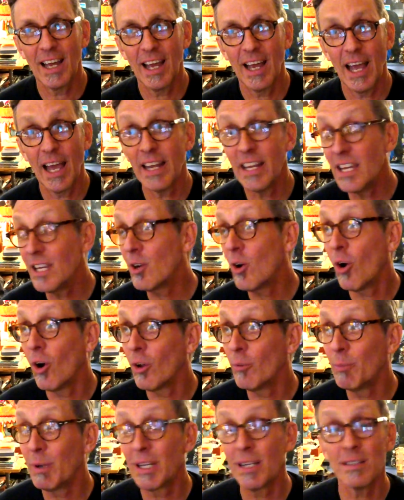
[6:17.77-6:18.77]
he
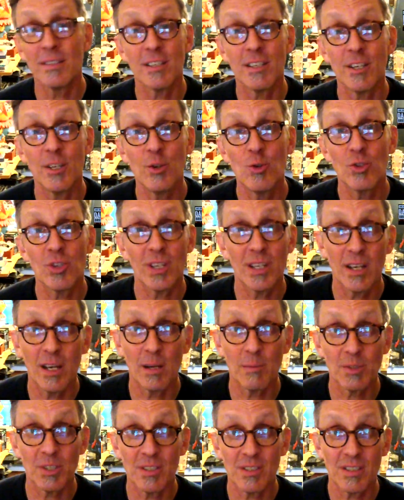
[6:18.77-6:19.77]
called because he usually
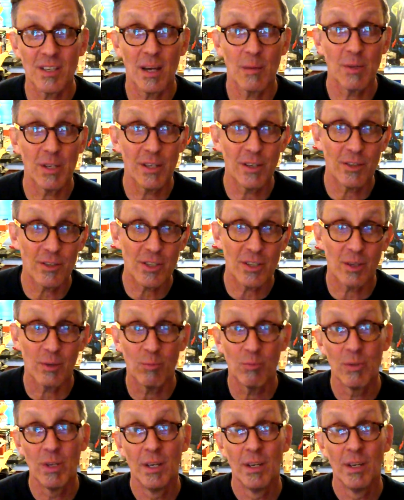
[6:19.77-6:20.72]
comes this time of year to